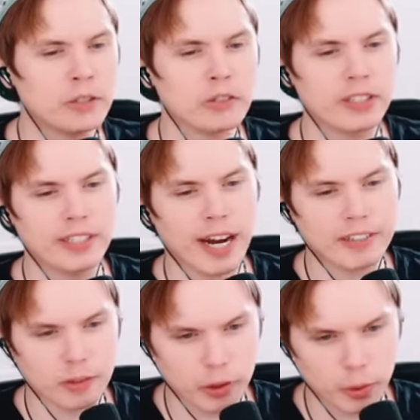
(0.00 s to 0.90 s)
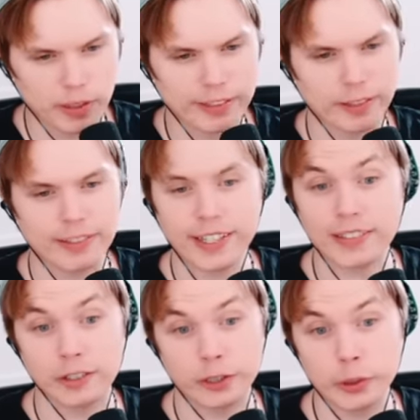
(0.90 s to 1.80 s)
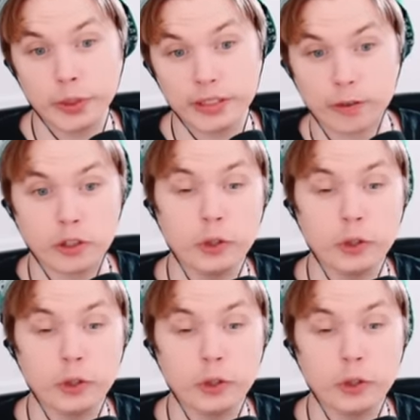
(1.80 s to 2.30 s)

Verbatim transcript: She was also in Dr. Dolittle, Dr. Dolittle